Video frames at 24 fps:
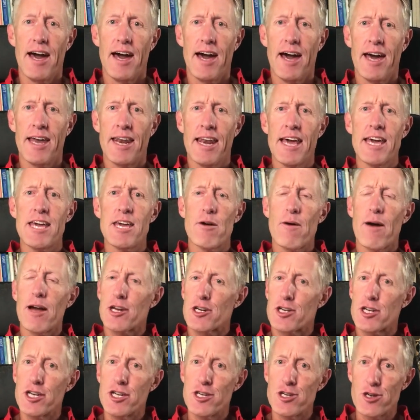and let you
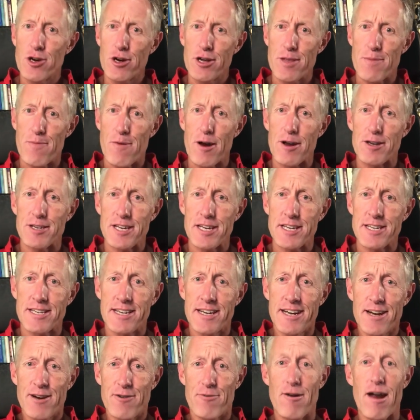actually enjoy the process
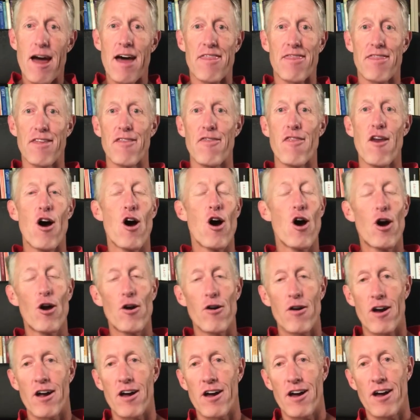rather than the
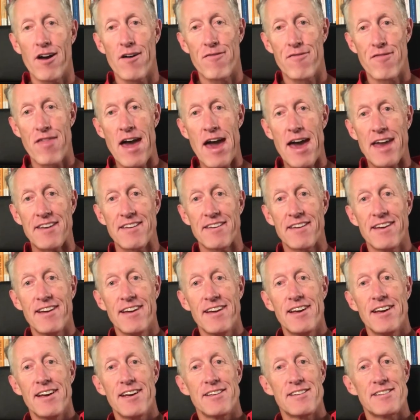horror of that
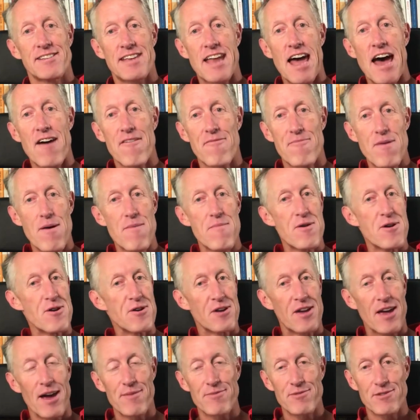staff member who
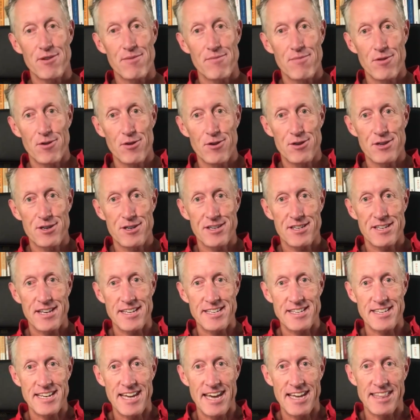comes on board and just
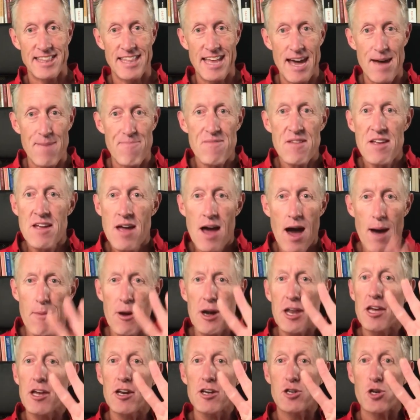doesn't get there. I'm
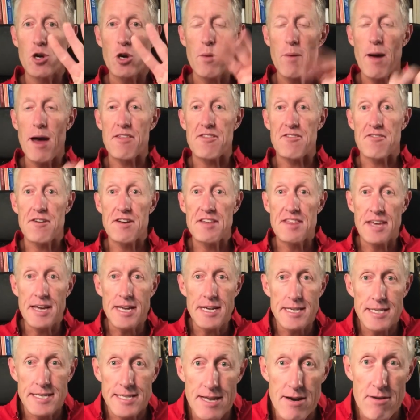only going to talk about three
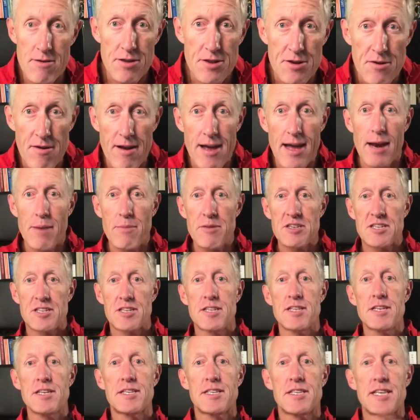things. There are three elements to
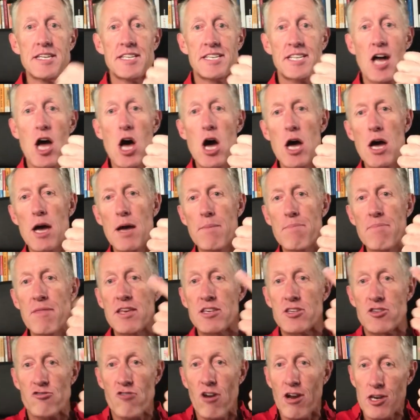this. There's time,
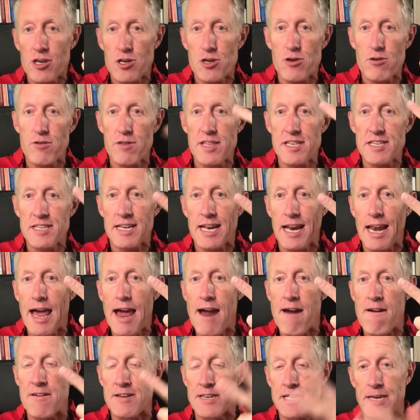there's structure, and there's
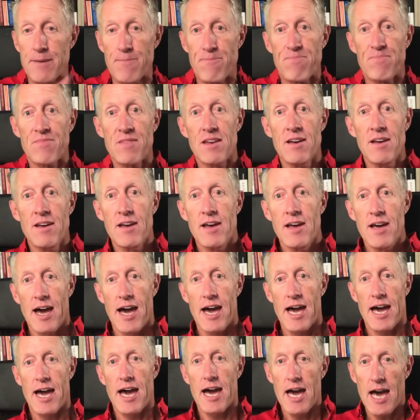clarity.
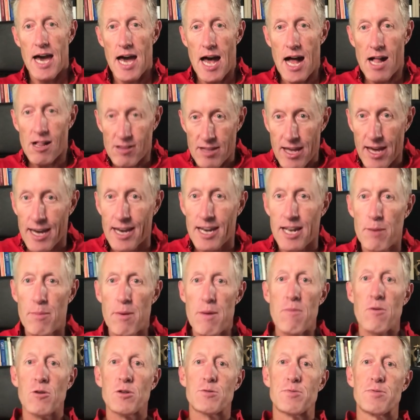I'll get a little
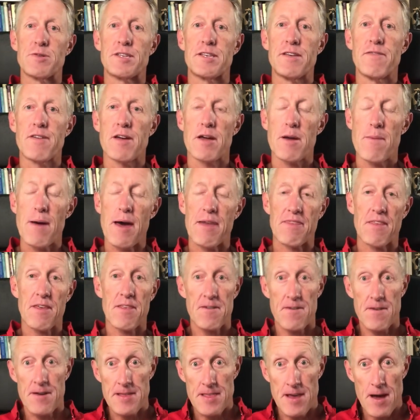bit more specific about the
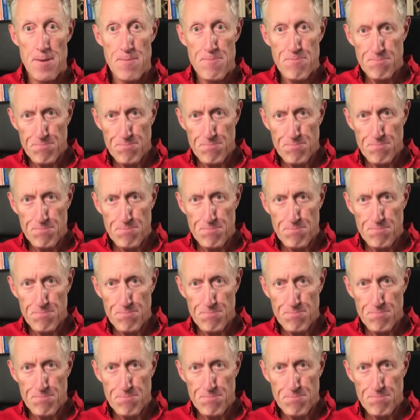three though.